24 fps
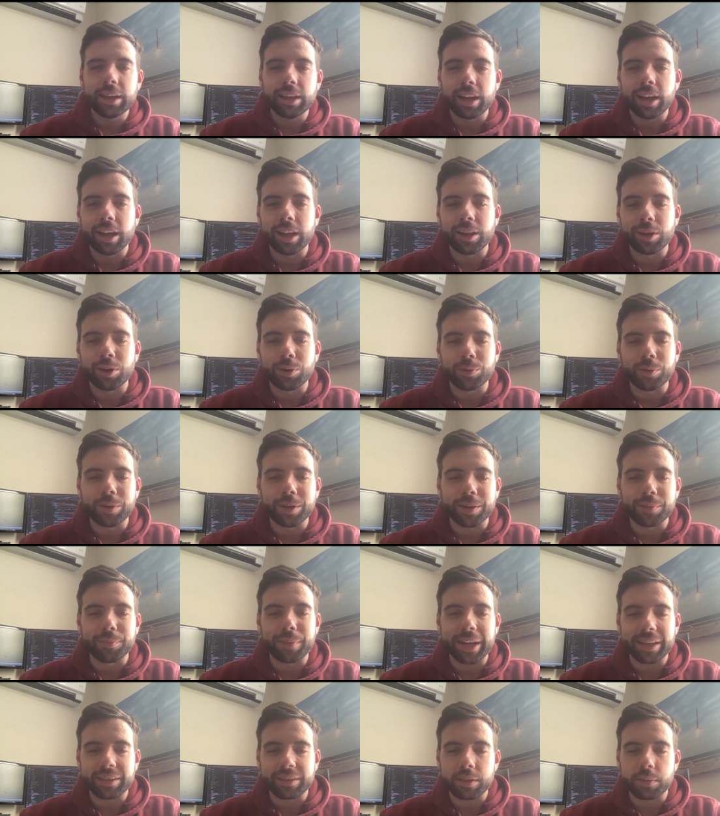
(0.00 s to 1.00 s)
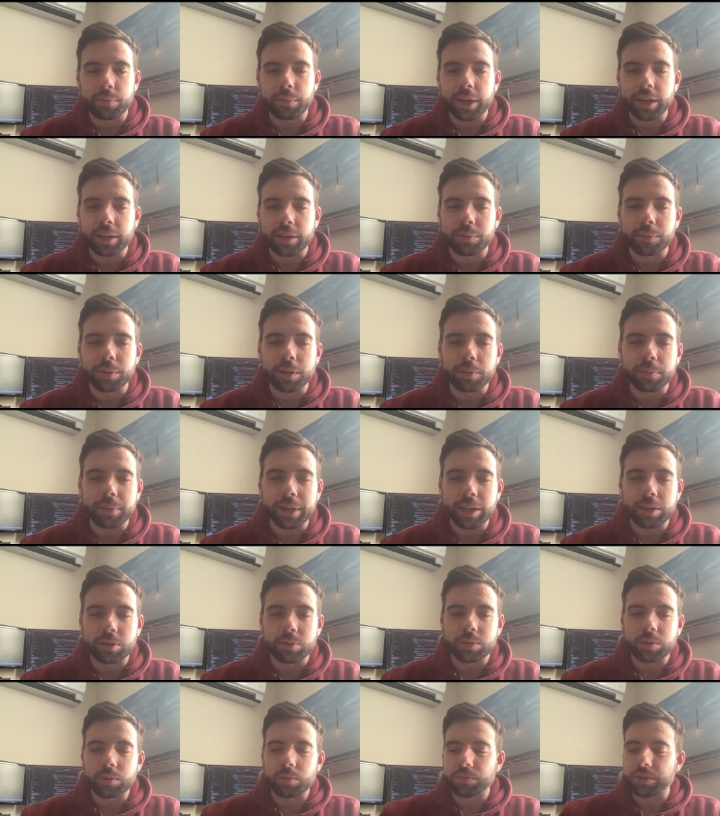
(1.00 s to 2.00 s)
Hello and welcome back to the My Community Made
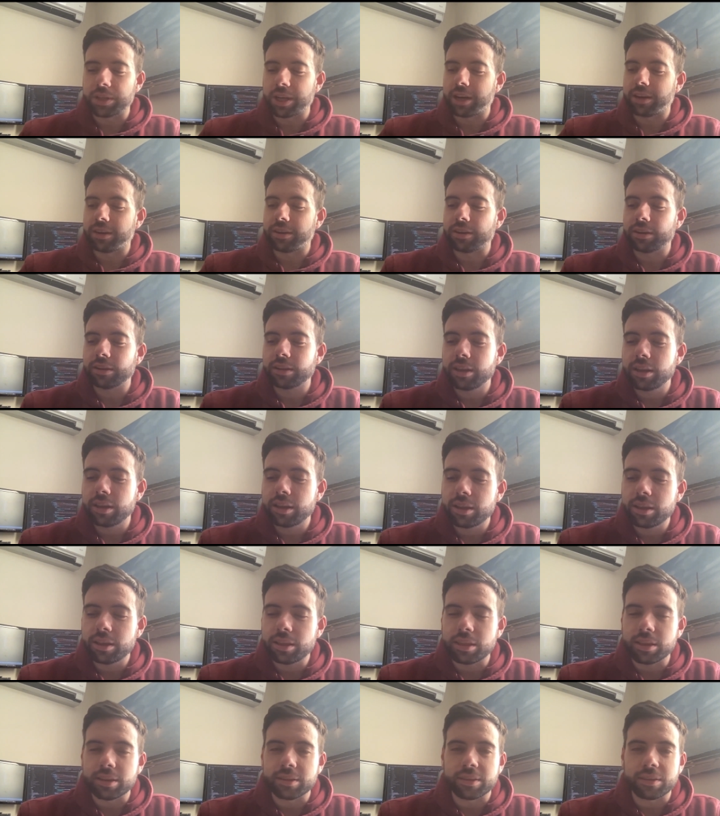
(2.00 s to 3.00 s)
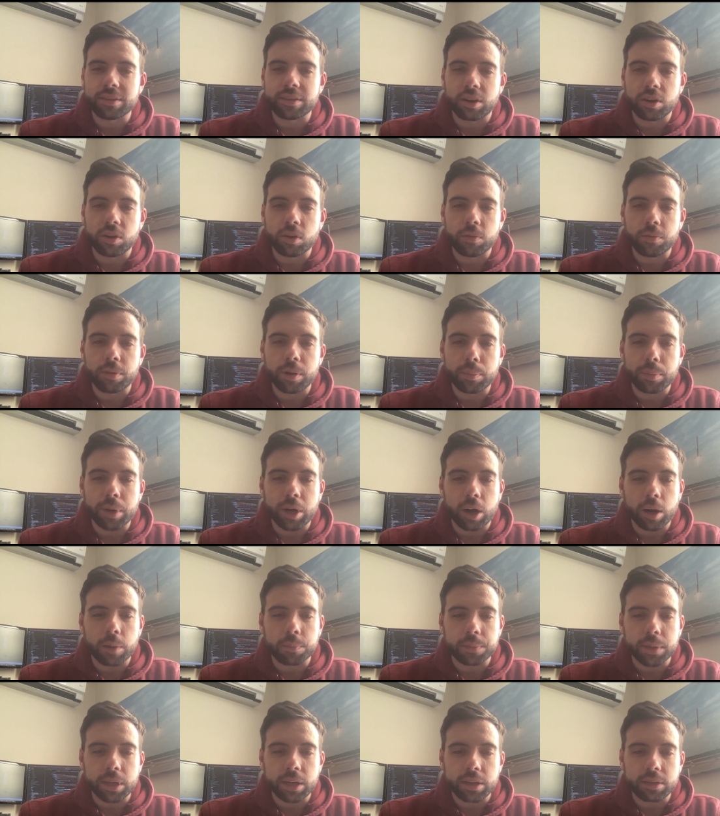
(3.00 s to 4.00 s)
YouTube channel. This is our November
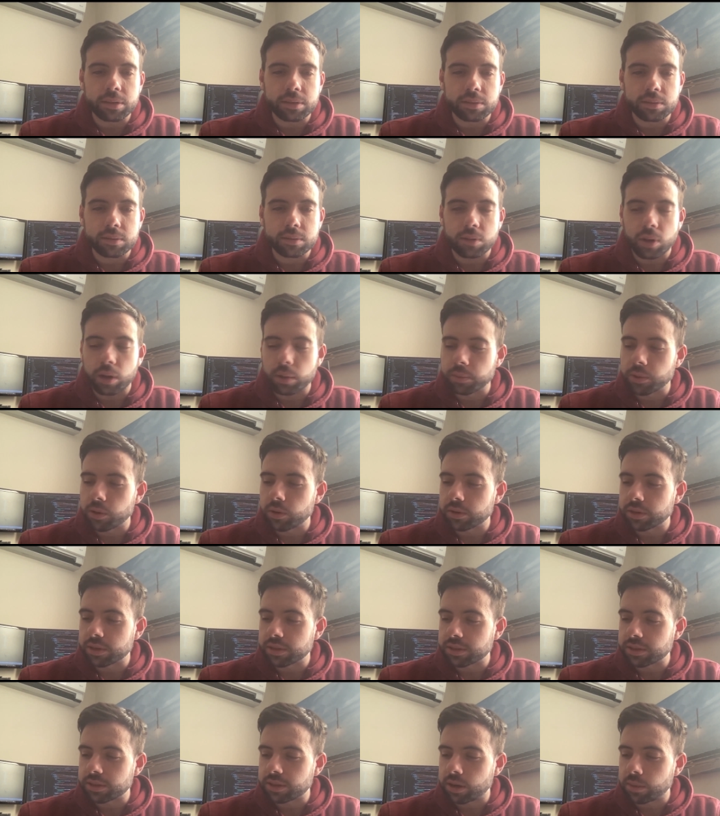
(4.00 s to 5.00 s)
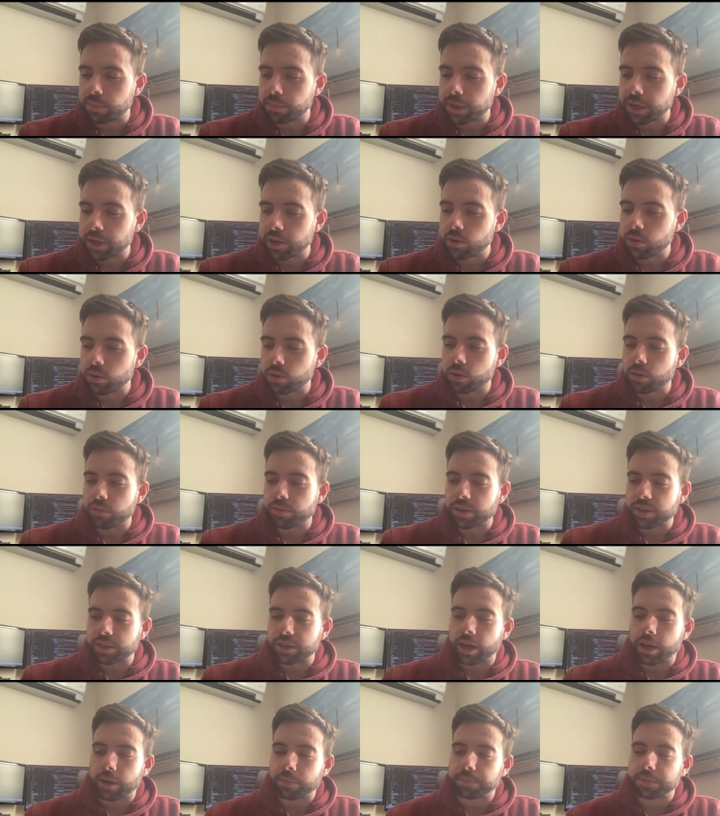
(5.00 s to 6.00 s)
update, so I'm going to start by going over
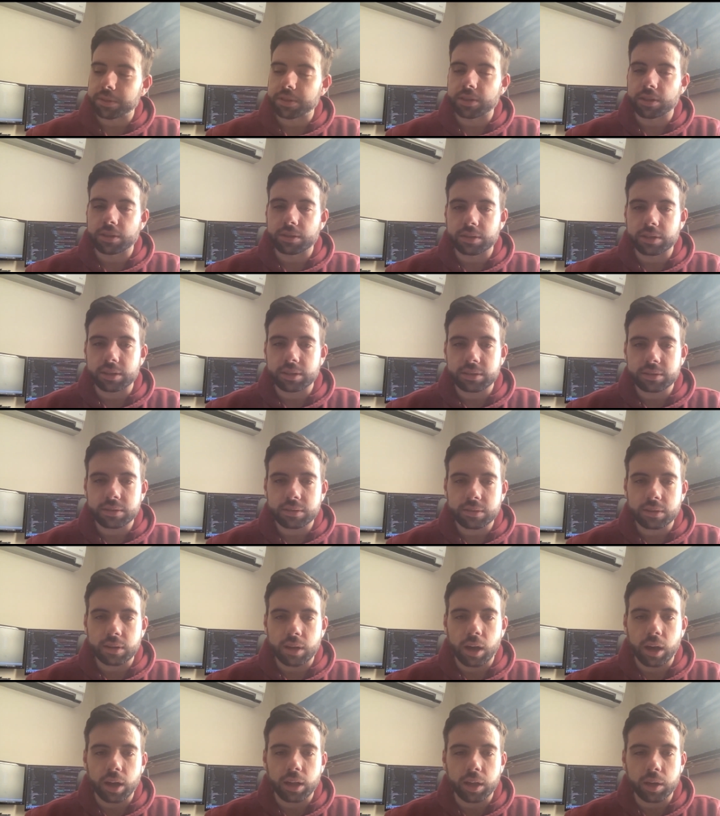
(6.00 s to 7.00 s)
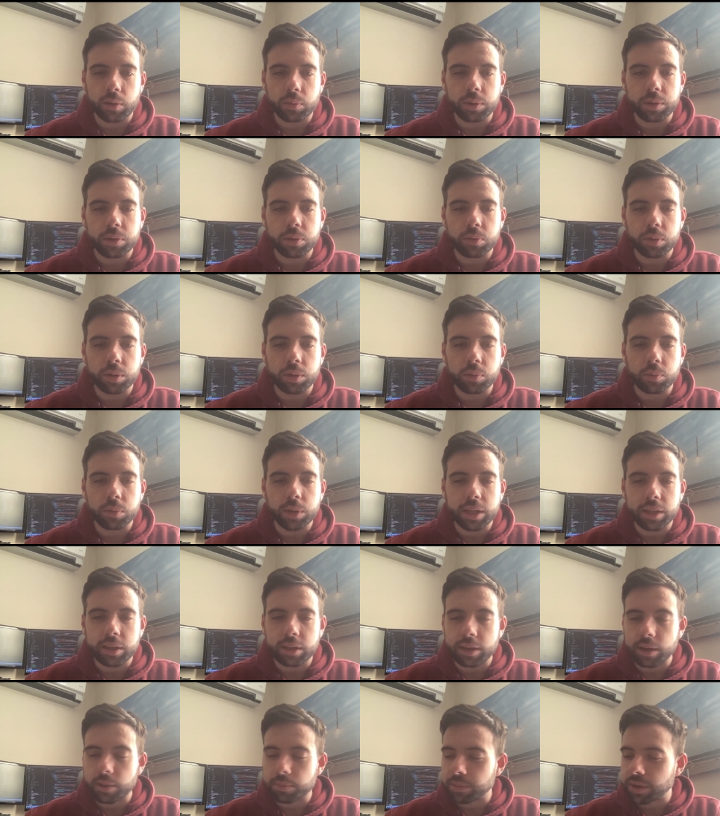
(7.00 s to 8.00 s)
top searches like we do in the
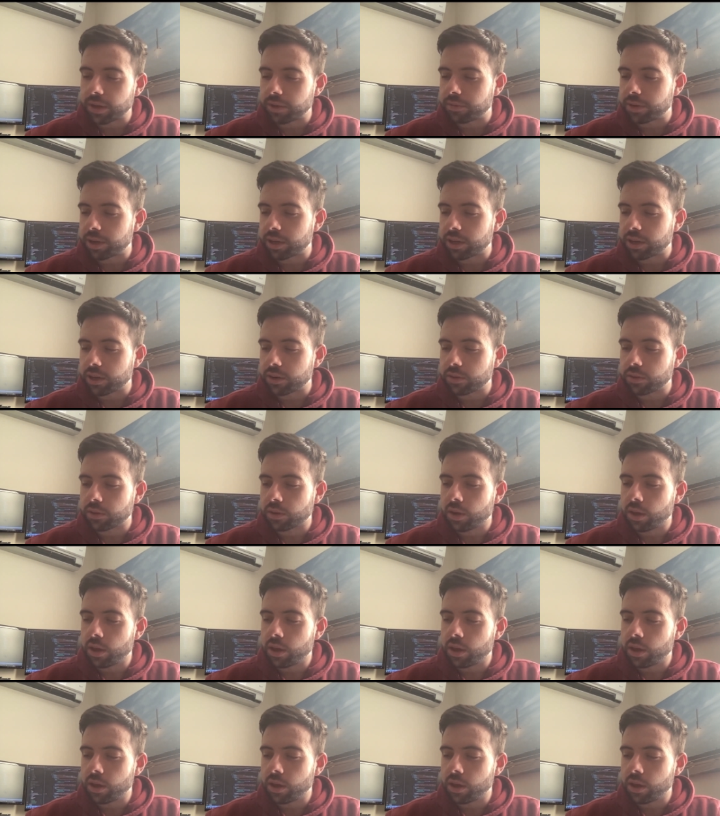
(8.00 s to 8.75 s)
weekly update videos.